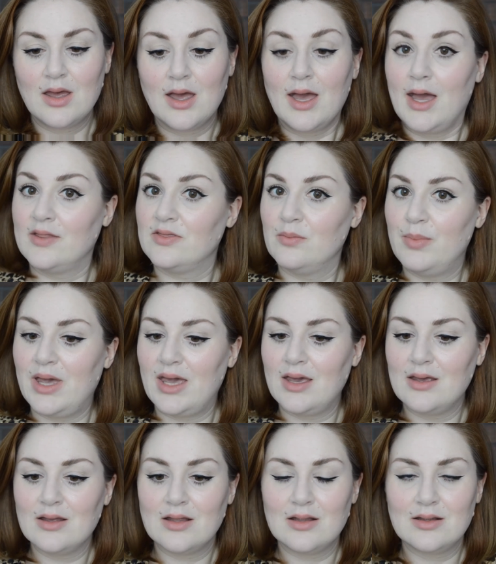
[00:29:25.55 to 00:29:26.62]
at the
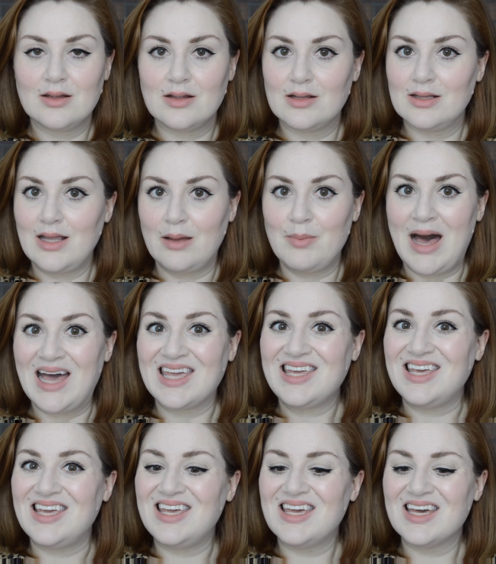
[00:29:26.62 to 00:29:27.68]
Bay, La
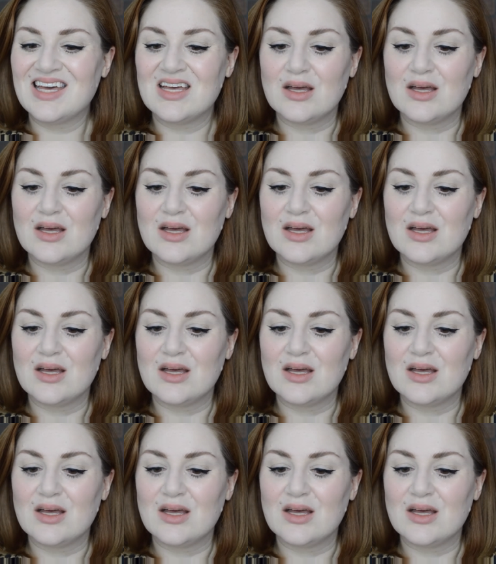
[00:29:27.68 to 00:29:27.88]
Baie.